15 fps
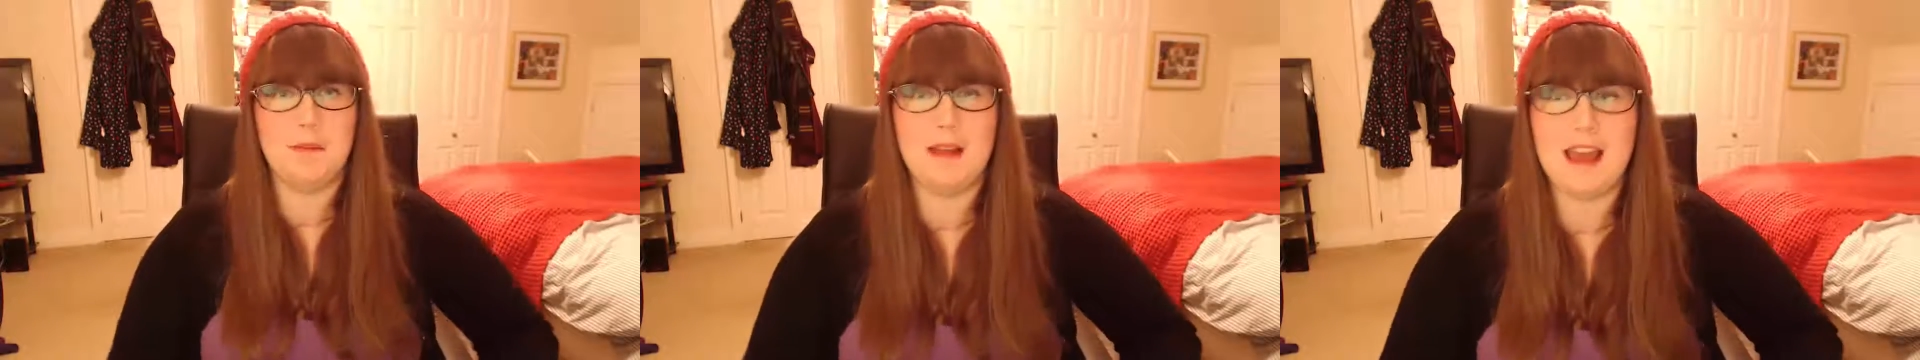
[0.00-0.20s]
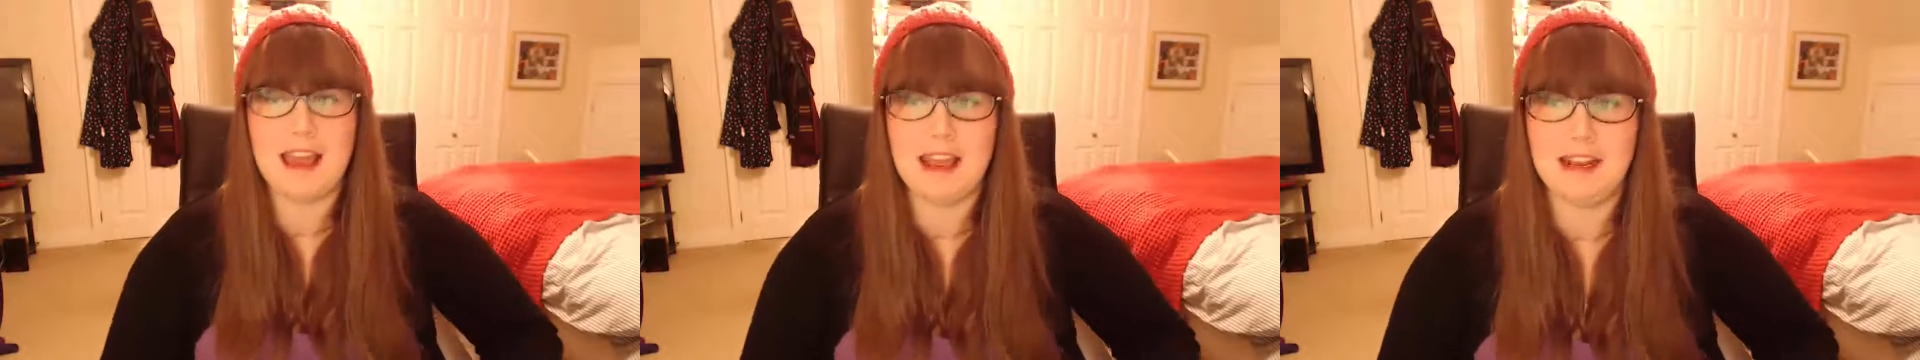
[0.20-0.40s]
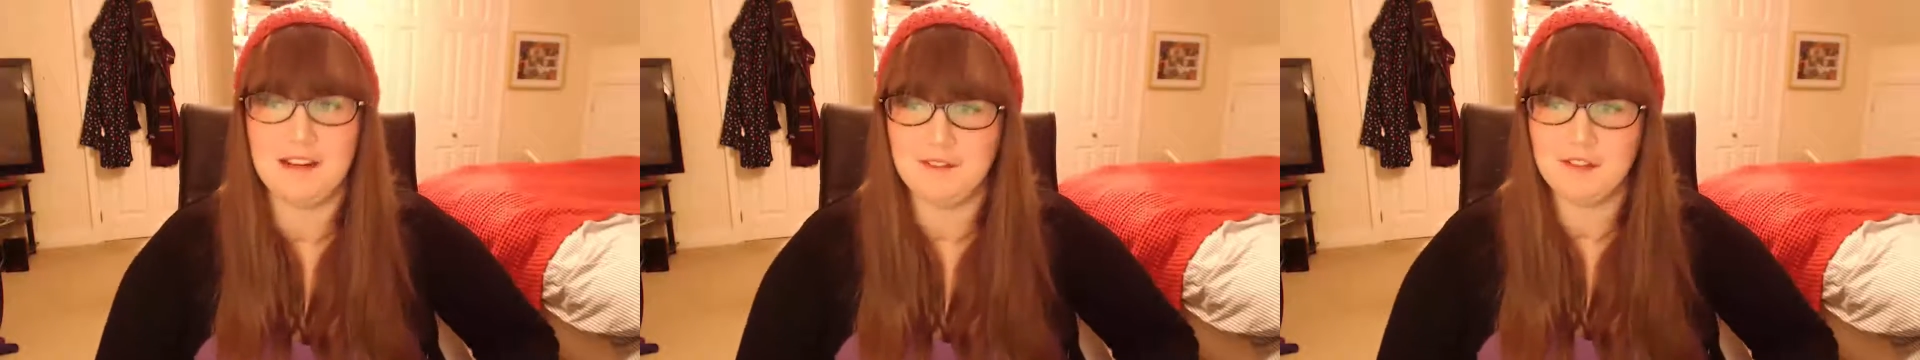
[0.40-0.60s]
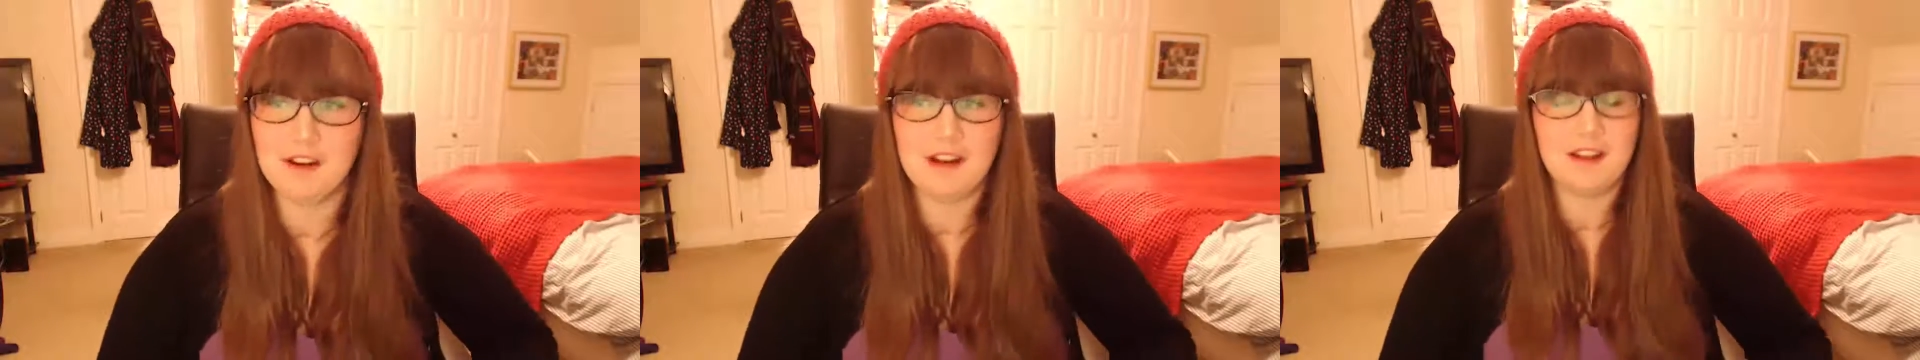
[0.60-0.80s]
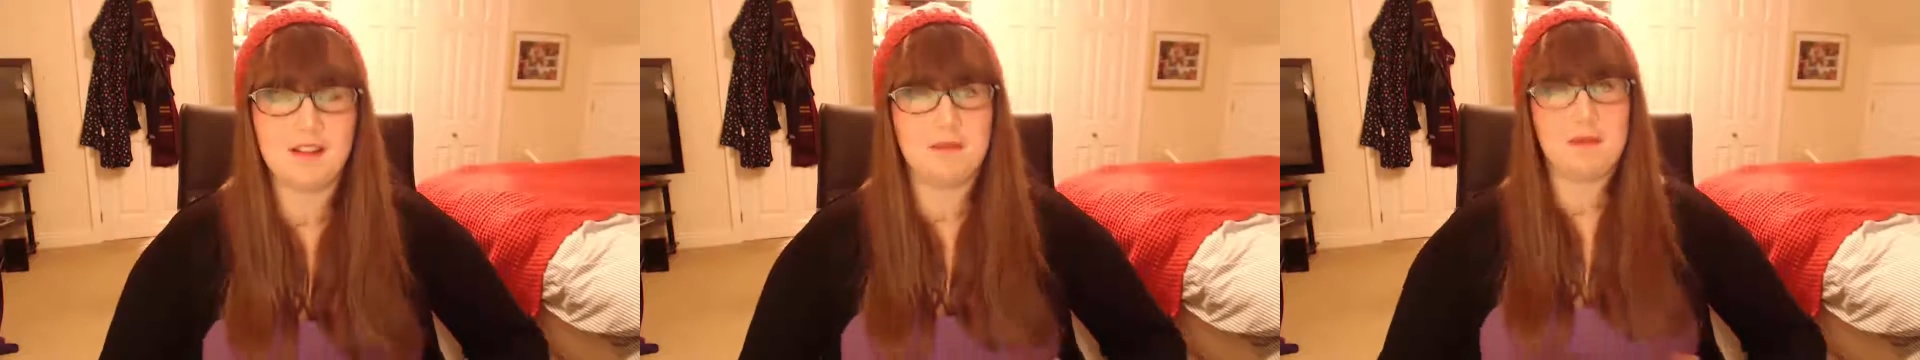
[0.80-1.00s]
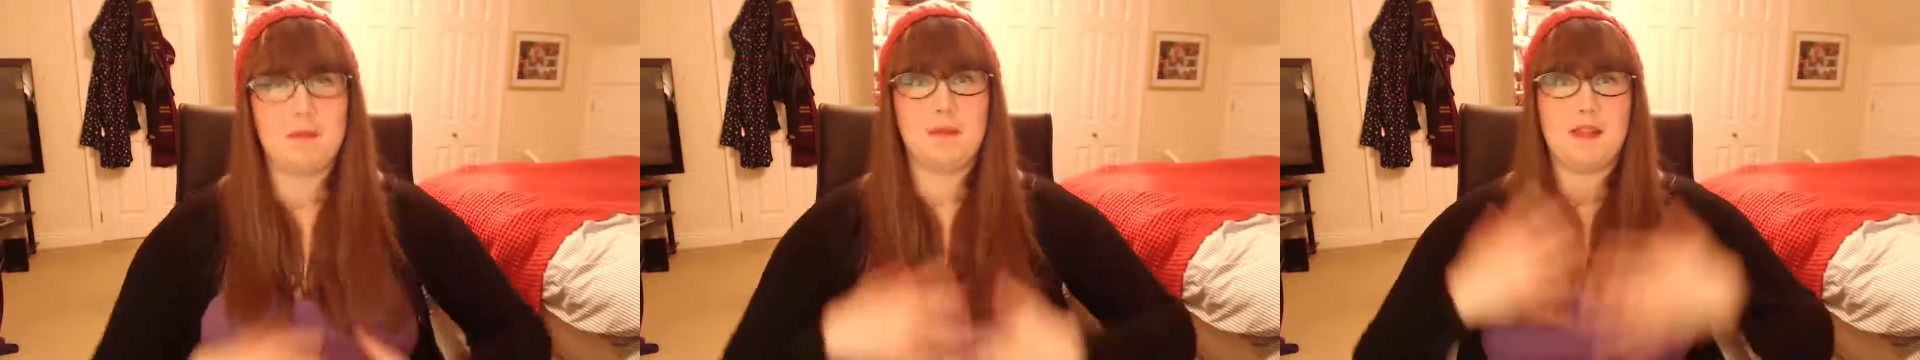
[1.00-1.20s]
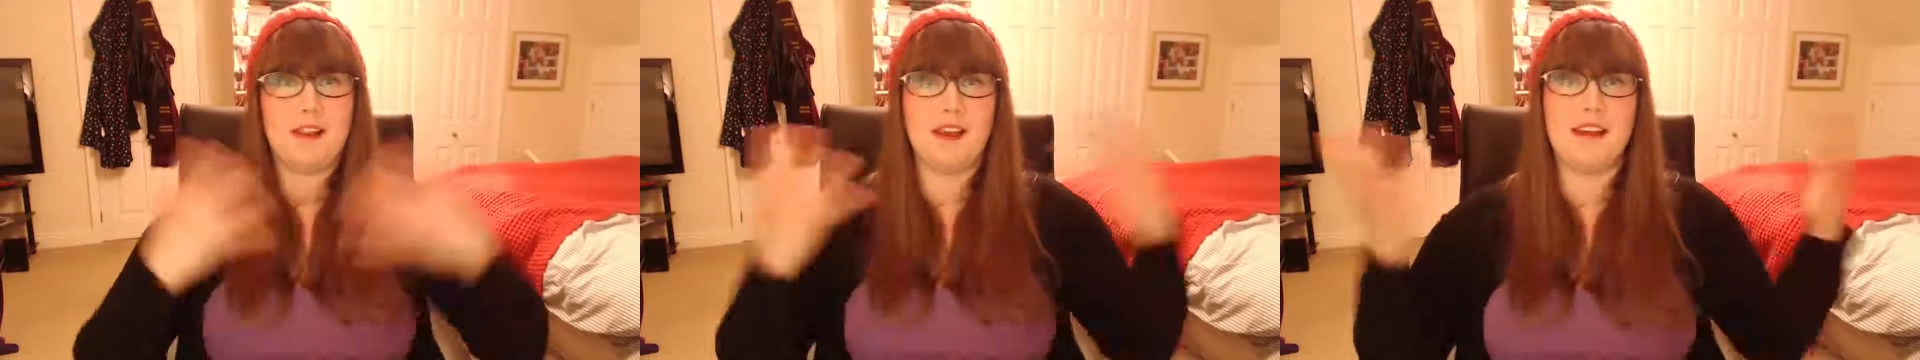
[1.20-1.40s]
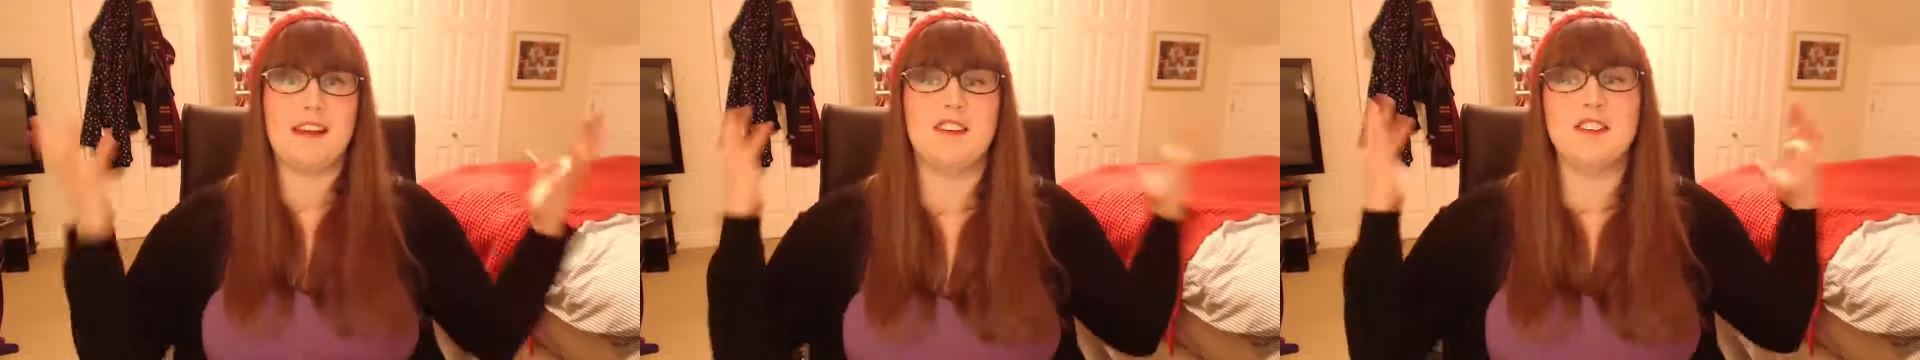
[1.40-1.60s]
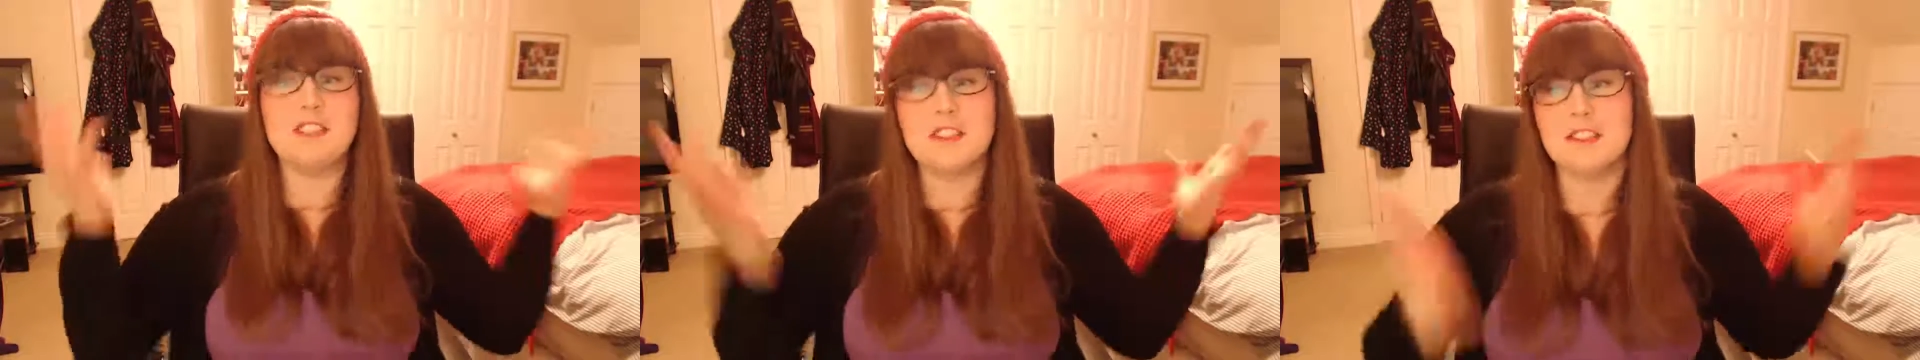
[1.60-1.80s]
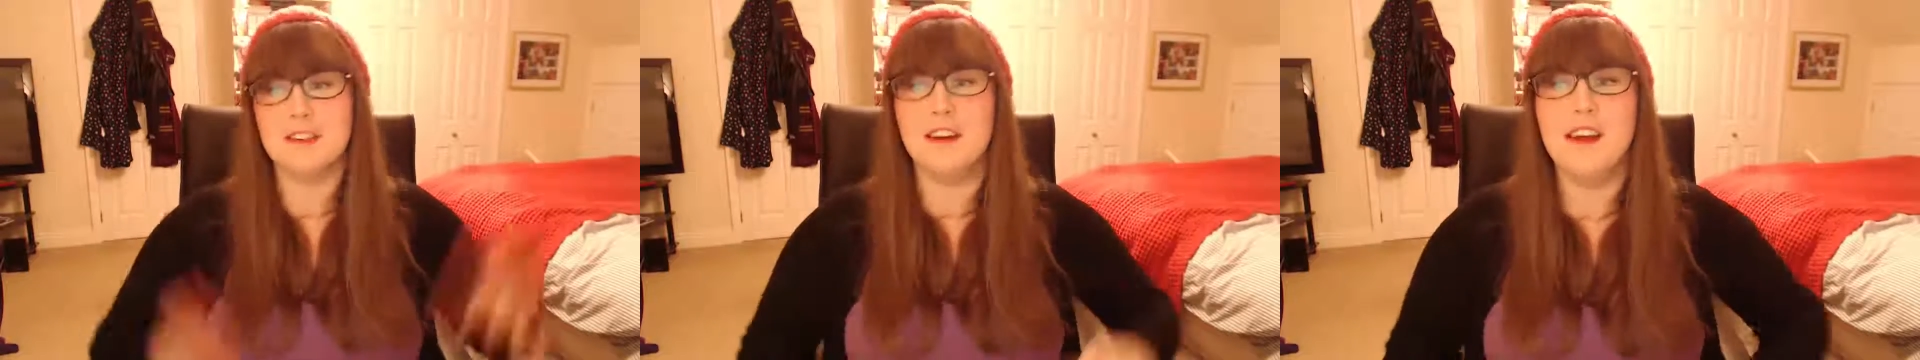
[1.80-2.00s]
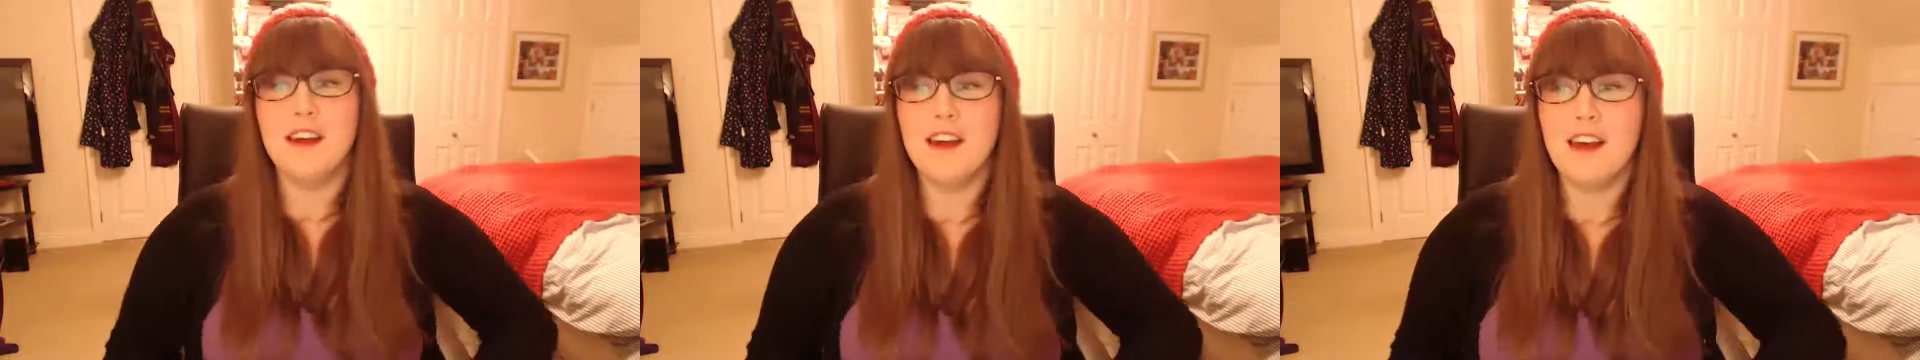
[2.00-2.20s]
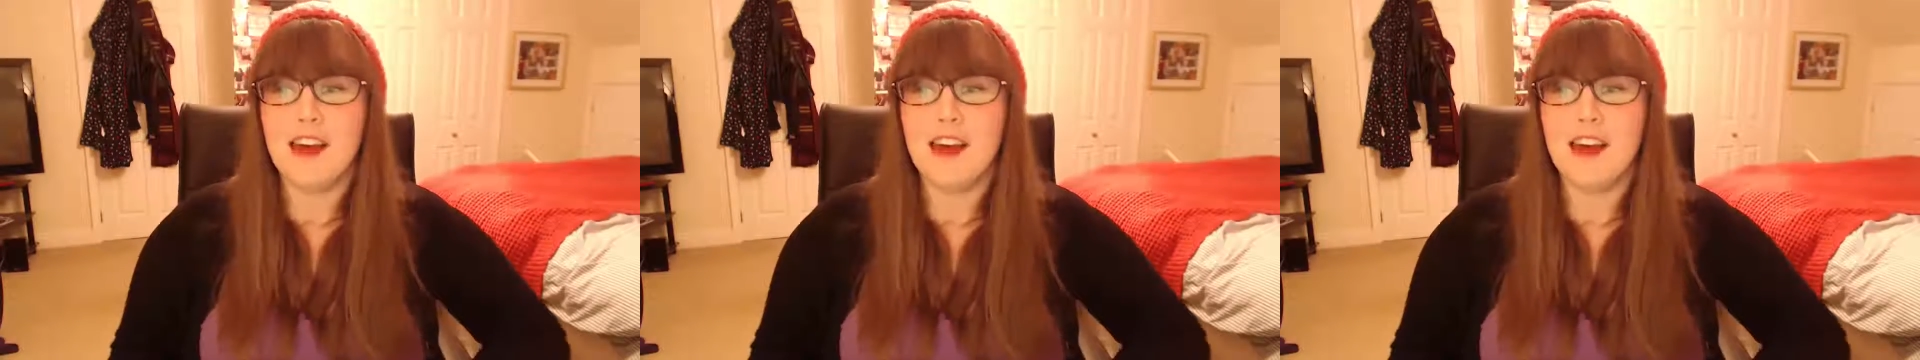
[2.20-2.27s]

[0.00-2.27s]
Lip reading: I'm playing and find other people that like it too.